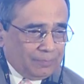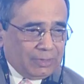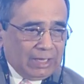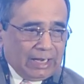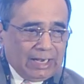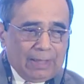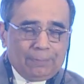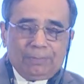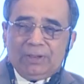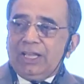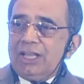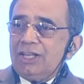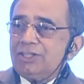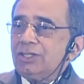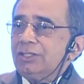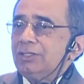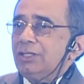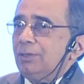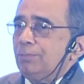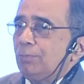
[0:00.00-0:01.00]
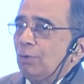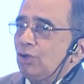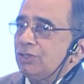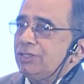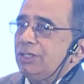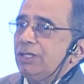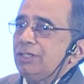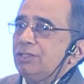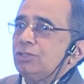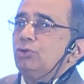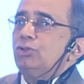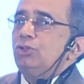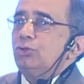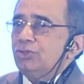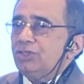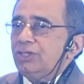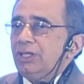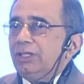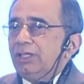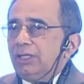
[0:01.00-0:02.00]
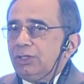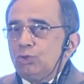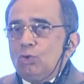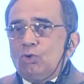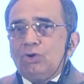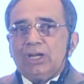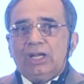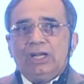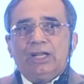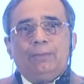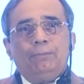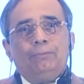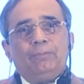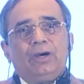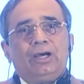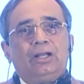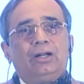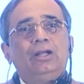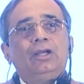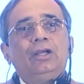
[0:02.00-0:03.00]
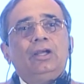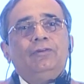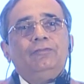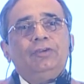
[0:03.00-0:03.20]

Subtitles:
Then applications are processed. So you see the total number,